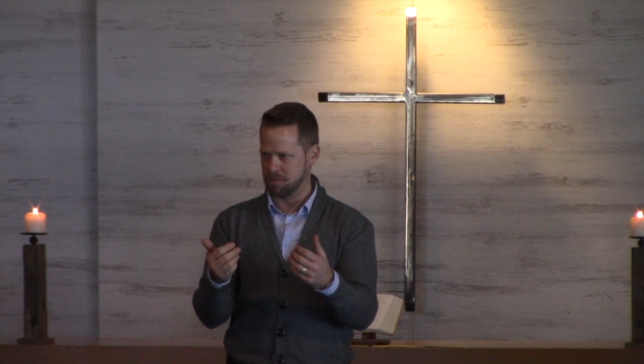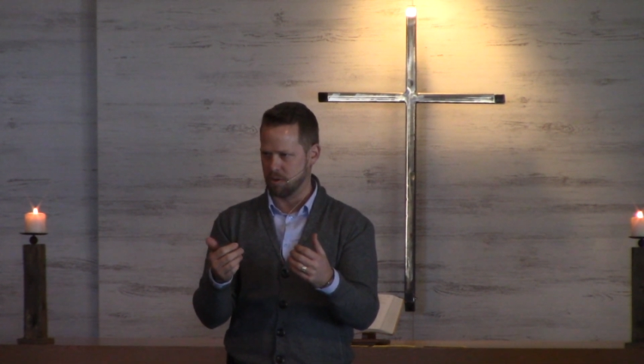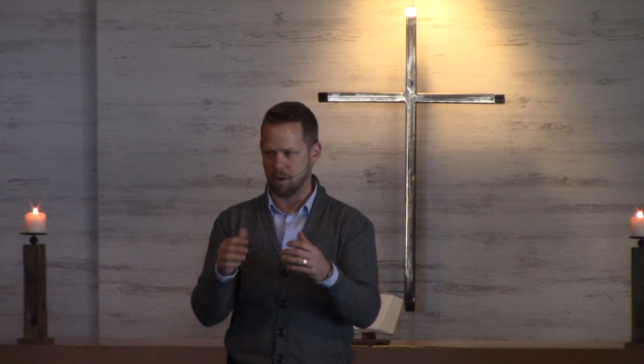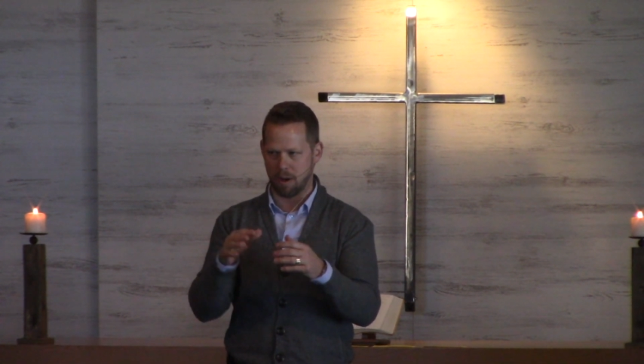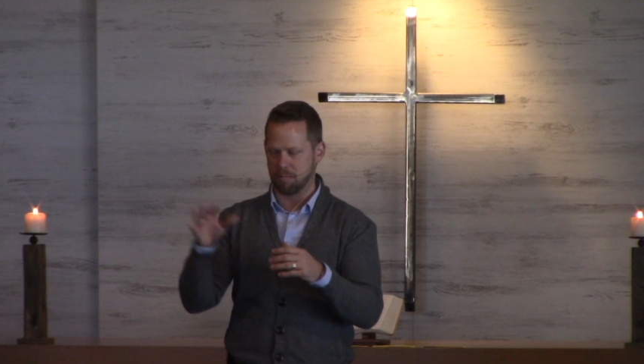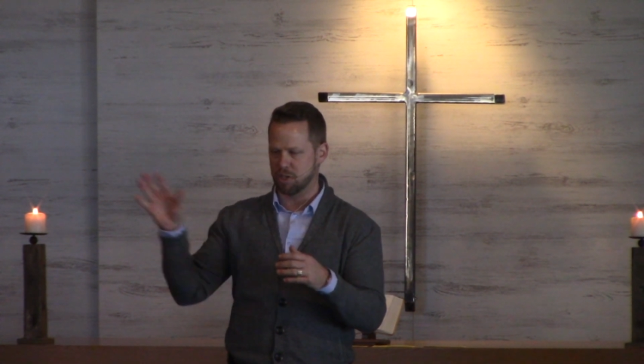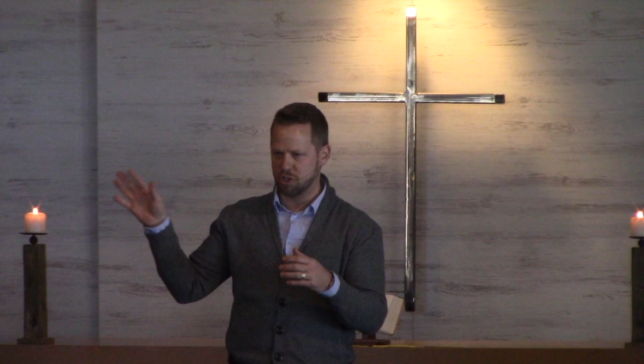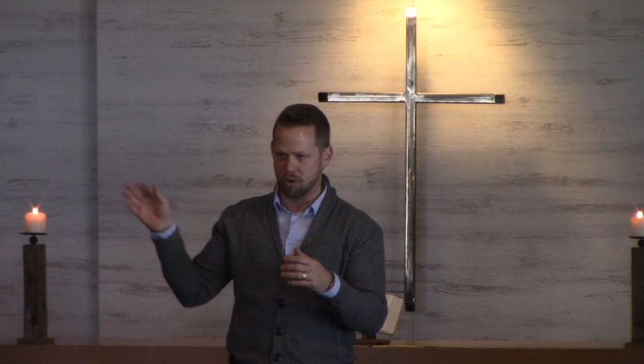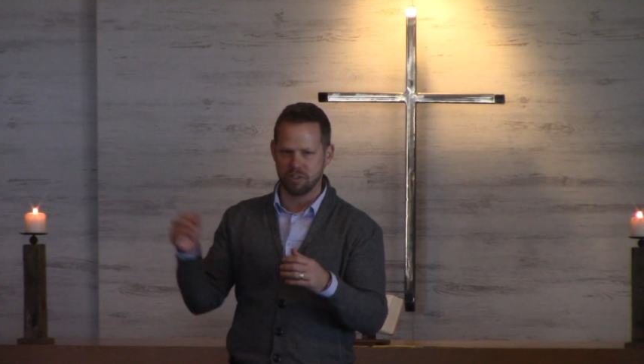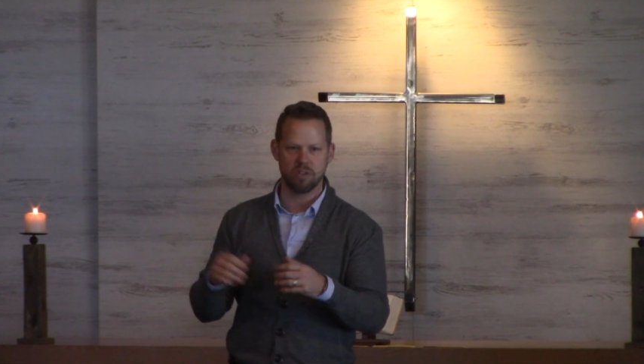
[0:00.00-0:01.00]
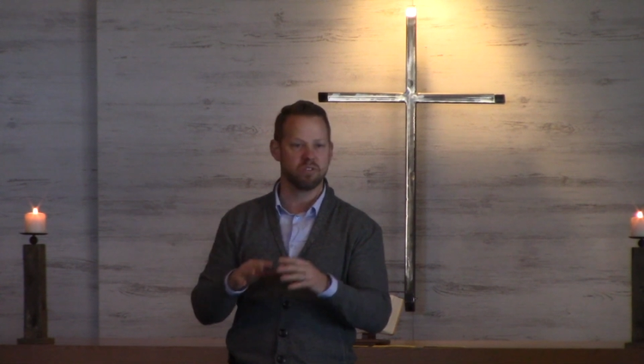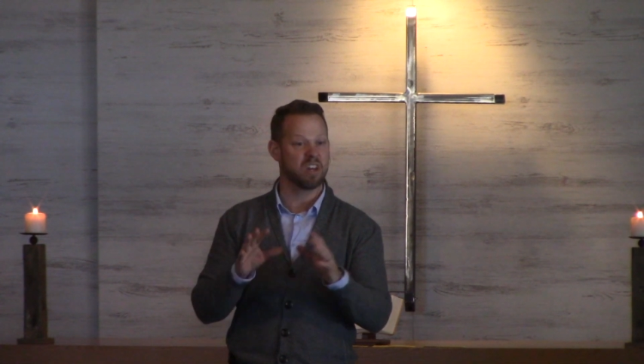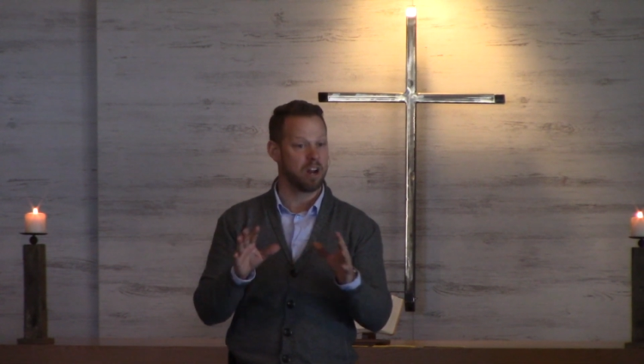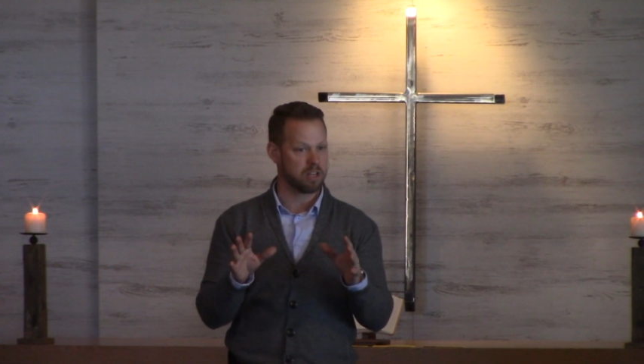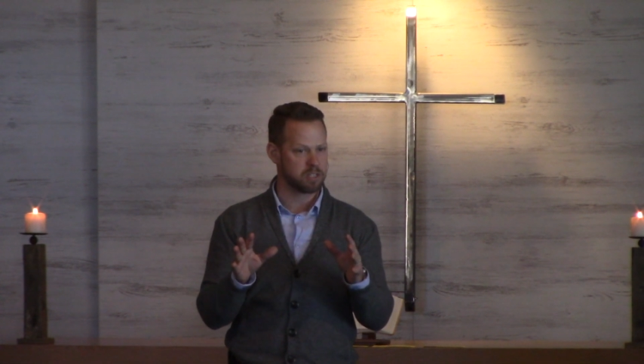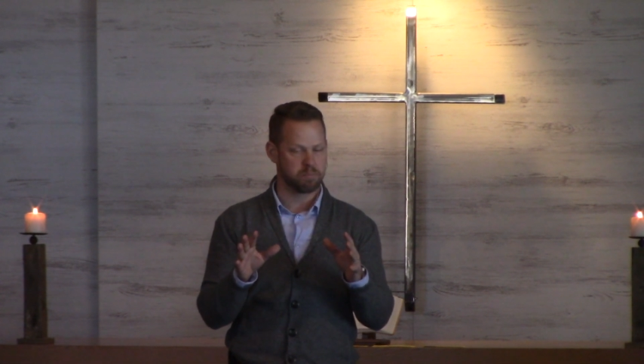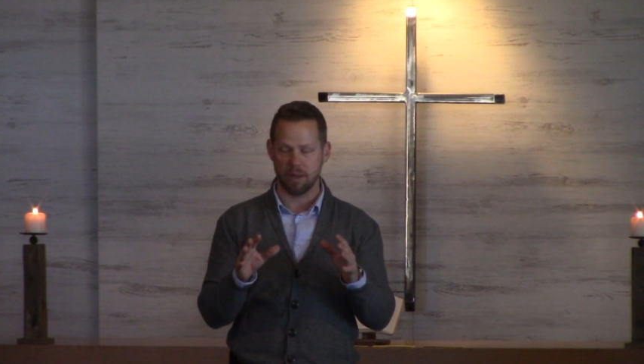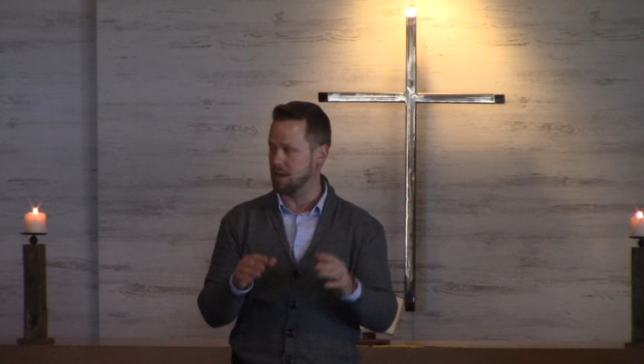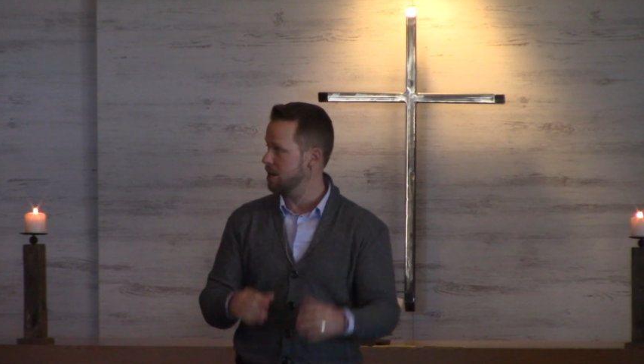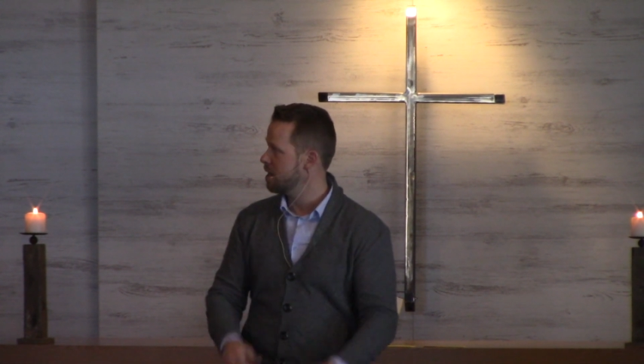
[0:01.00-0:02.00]
So I'm going to show it to you, then I'll
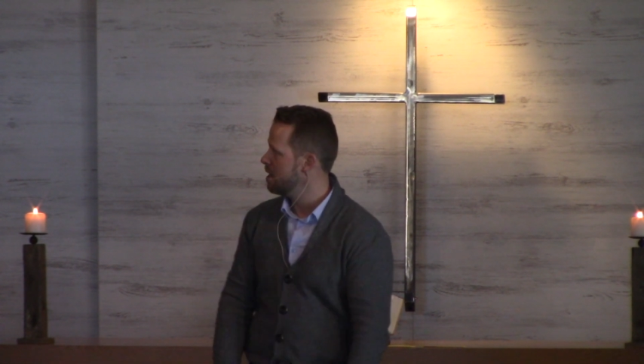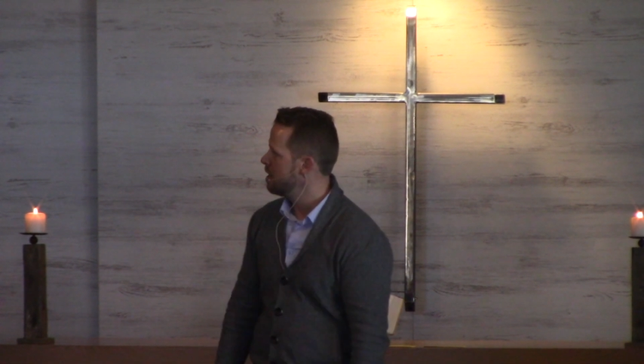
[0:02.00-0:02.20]
explain it.